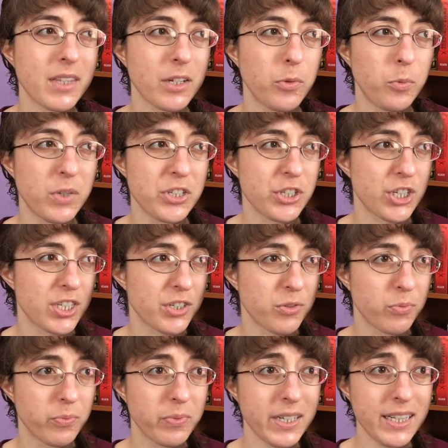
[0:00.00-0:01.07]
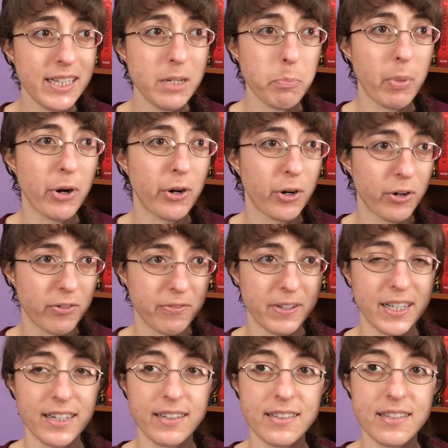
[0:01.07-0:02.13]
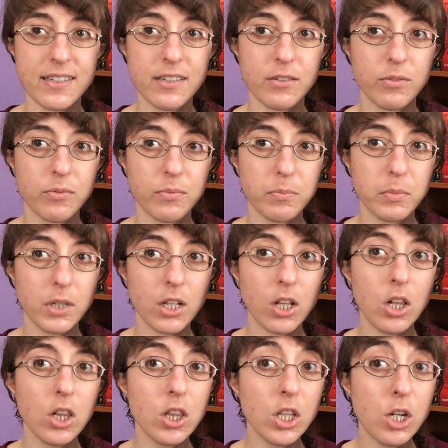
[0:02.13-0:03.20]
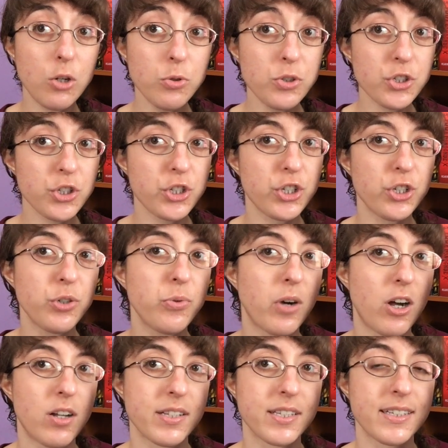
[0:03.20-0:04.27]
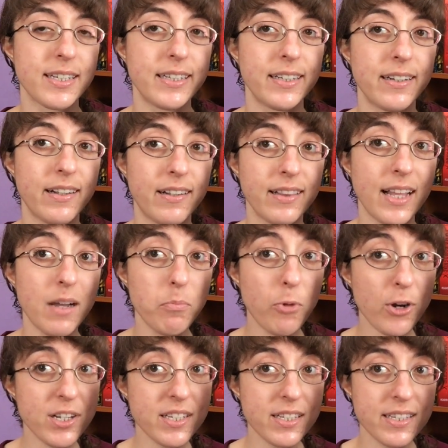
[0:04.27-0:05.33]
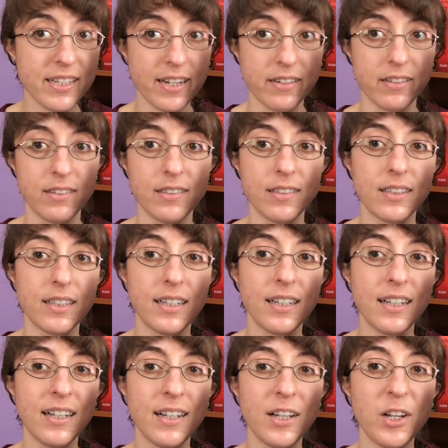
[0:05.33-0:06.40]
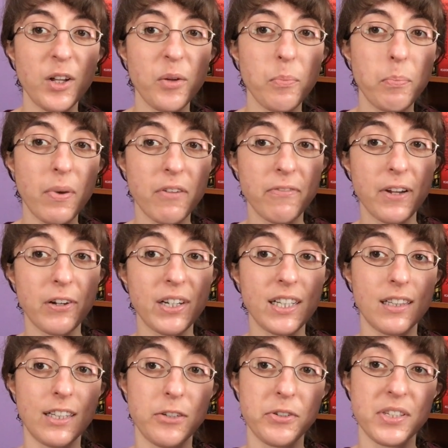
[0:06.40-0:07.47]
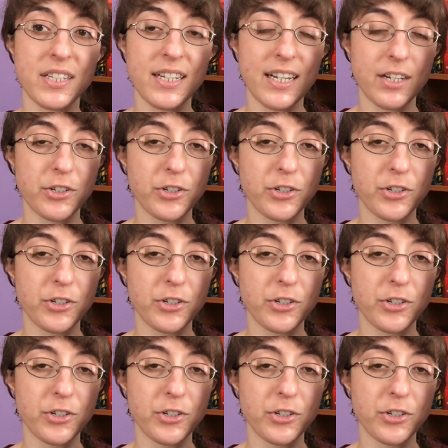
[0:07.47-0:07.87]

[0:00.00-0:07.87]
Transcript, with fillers: was just really perfect, close to Austen, a lot more subtle, but very close in